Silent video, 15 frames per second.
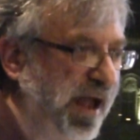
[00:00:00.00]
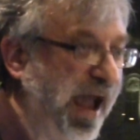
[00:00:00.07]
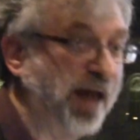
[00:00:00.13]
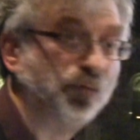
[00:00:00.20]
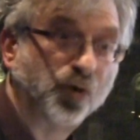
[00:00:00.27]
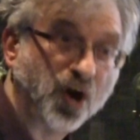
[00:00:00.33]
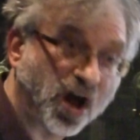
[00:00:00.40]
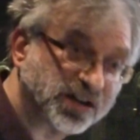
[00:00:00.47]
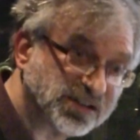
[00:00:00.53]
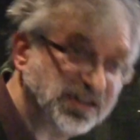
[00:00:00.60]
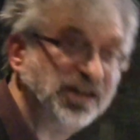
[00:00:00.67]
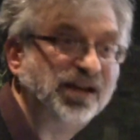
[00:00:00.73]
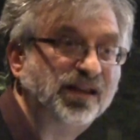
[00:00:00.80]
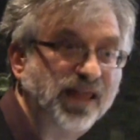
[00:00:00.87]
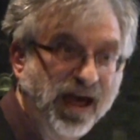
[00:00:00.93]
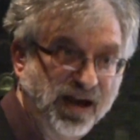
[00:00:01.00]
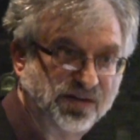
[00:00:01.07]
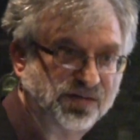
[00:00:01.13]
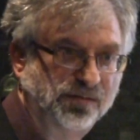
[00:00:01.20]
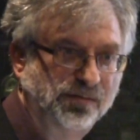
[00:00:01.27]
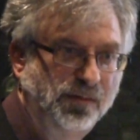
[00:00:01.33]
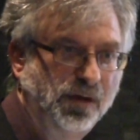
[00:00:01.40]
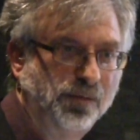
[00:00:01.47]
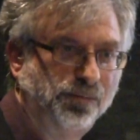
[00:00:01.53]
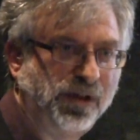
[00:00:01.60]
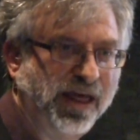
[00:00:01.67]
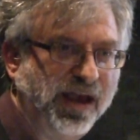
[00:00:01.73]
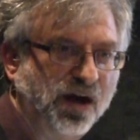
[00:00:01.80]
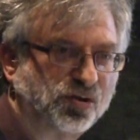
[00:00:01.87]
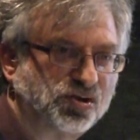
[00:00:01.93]
And we're not seeing that
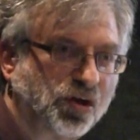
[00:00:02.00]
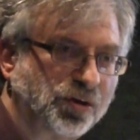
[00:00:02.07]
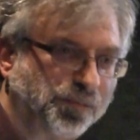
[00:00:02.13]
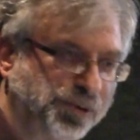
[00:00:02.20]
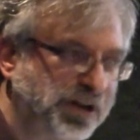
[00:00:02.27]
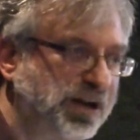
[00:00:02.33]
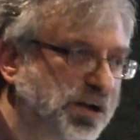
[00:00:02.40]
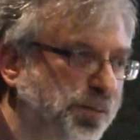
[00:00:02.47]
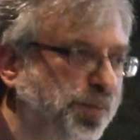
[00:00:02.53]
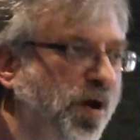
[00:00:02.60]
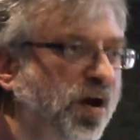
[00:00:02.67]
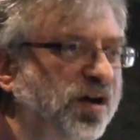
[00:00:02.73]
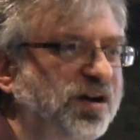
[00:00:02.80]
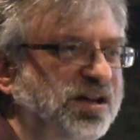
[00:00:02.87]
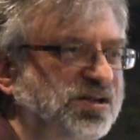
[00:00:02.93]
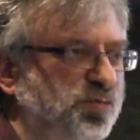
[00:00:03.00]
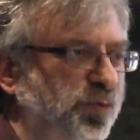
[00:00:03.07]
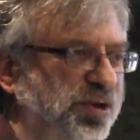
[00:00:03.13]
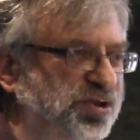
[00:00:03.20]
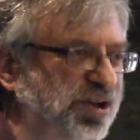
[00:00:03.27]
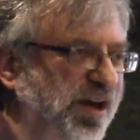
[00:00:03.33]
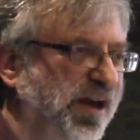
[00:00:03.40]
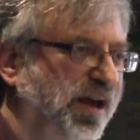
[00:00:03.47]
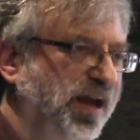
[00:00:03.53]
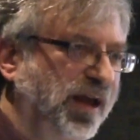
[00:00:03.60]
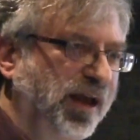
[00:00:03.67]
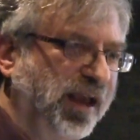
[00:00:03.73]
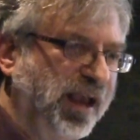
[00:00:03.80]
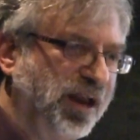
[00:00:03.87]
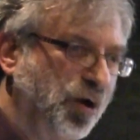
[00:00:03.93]
play out. So the political parties, which
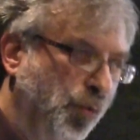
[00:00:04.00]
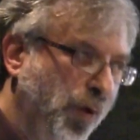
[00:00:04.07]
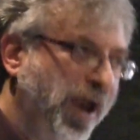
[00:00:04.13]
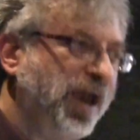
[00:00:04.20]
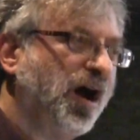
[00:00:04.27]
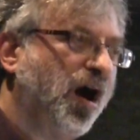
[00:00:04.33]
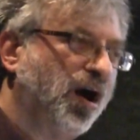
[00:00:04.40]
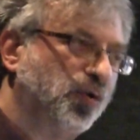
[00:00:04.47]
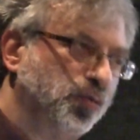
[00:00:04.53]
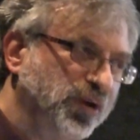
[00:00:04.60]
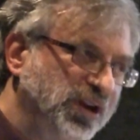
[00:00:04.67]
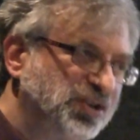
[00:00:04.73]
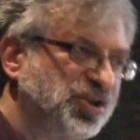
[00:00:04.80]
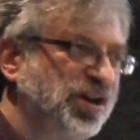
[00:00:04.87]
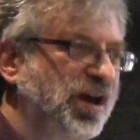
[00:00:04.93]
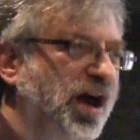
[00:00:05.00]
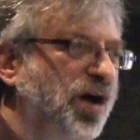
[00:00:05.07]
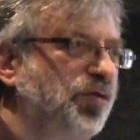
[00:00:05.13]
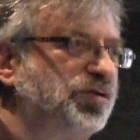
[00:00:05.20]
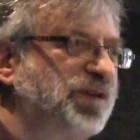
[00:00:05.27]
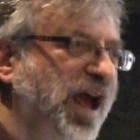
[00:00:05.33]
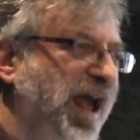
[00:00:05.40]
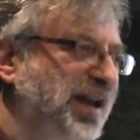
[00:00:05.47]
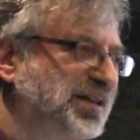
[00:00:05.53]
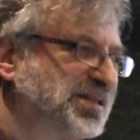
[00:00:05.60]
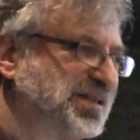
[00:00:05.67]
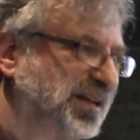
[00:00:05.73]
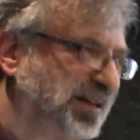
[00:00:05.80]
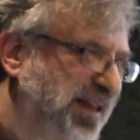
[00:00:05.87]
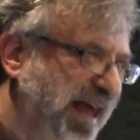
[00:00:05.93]
in a way are reaching out and
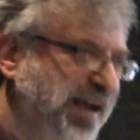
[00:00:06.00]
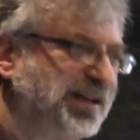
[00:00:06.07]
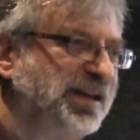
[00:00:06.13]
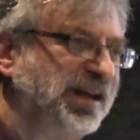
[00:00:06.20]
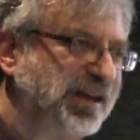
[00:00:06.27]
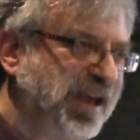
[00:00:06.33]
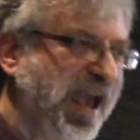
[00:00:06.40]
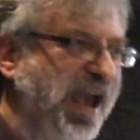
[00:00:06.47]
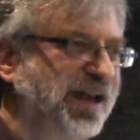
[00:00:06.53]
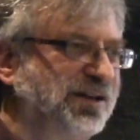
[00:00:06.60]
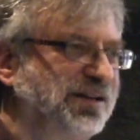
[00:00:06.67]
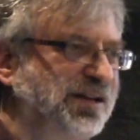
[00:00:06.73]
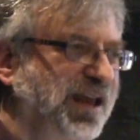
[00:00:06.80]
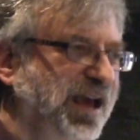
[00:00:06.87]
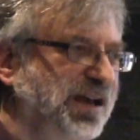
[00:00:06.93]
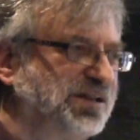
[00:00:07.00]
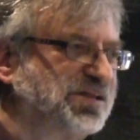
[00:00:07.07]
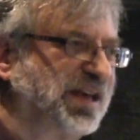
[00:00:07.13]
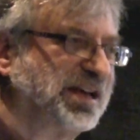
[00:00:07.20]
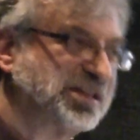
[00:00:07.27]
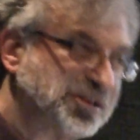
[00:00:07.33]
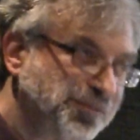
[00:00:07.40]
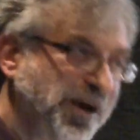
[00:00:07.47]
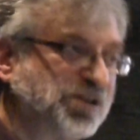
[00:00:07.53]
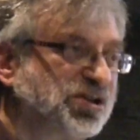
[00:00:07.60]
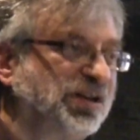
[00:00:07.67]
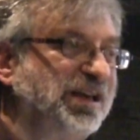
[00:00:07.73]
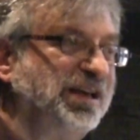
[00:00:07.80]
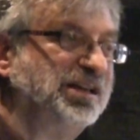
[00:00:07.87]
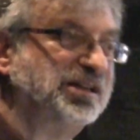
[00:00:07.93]
selecting candidates,
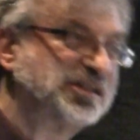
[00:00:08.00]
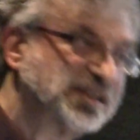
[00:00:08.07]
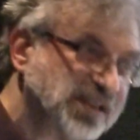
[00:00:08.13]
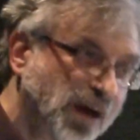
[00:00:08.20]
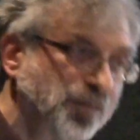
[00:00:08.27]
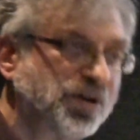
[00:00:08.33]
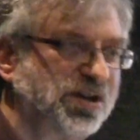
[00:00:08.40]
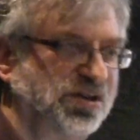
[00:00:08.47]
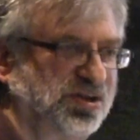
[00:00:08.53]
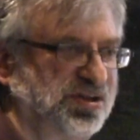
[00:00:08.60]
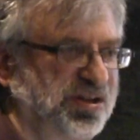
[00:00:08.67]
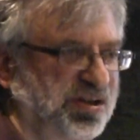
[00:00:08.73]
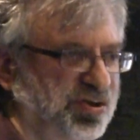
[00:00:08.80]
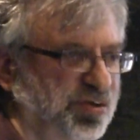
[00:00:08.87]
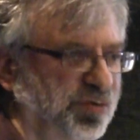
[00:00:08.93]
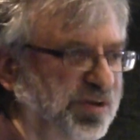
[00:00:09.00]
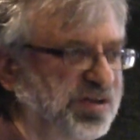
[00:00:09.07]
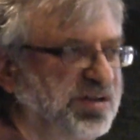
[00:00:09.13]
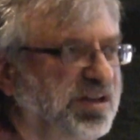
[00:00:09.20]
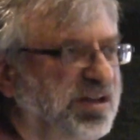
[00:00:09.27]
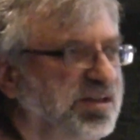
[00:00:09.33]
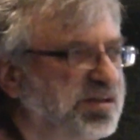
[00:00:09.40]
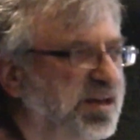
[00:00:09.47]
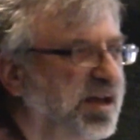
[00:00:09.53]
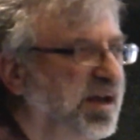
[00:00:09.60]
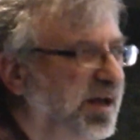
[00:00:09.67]
especially in some constituencies,